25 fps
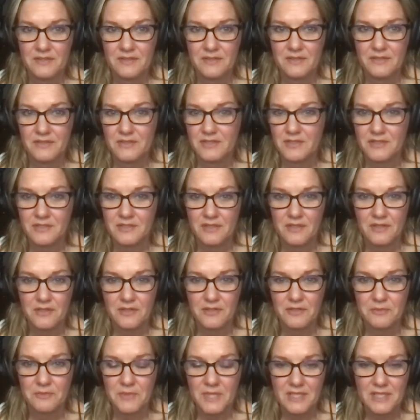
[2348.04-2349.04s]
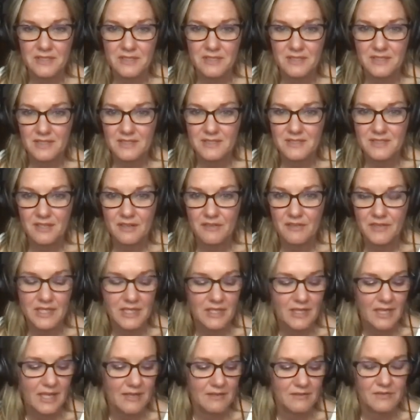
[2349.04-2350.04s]
It just all goes back to like self hate.
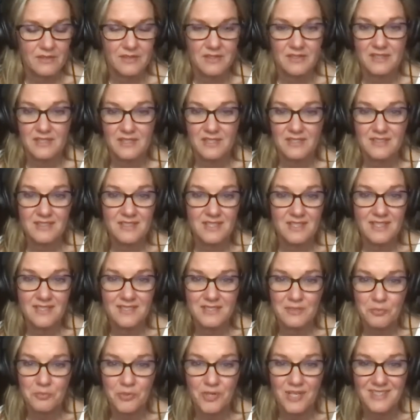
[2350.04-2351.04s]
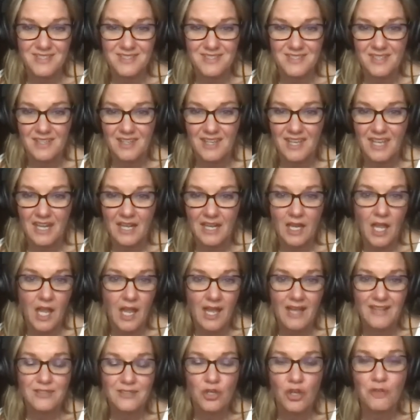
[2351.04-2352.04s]
This is getting depressing again.
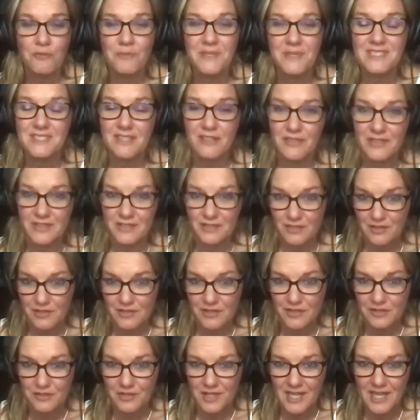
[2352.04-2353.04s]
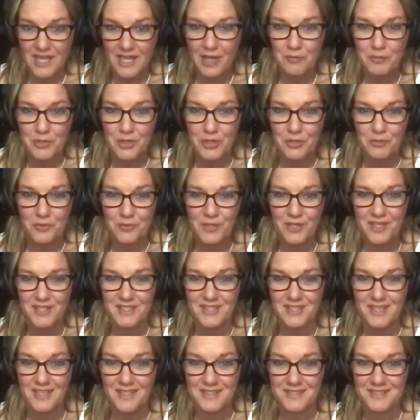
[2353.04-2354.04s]
I told myself I was going to do a happier
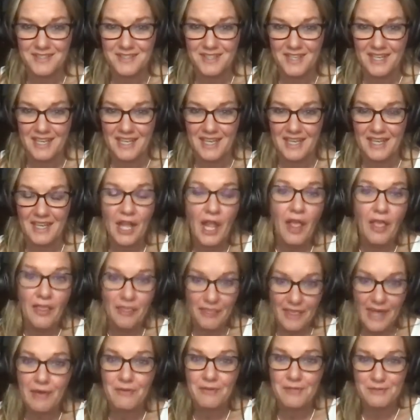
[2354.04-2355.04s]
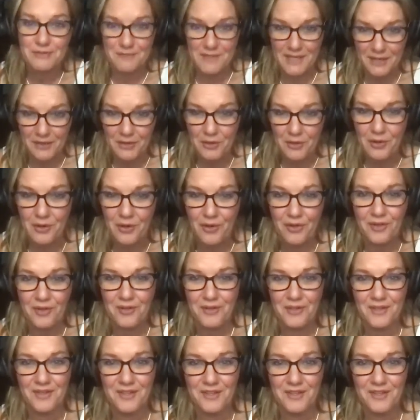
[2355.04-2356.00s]
podcast today. That was my goal.